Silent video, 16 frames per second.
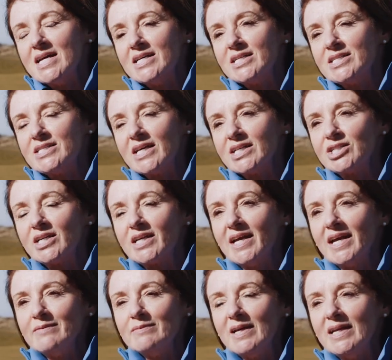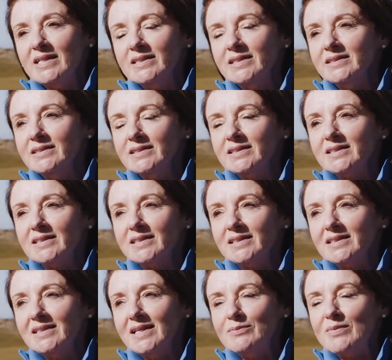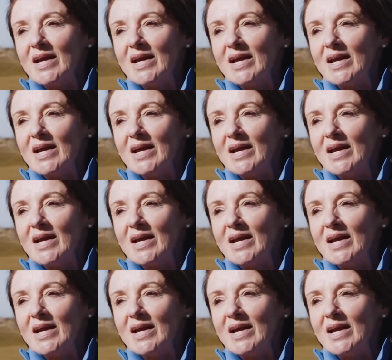Sacha came in and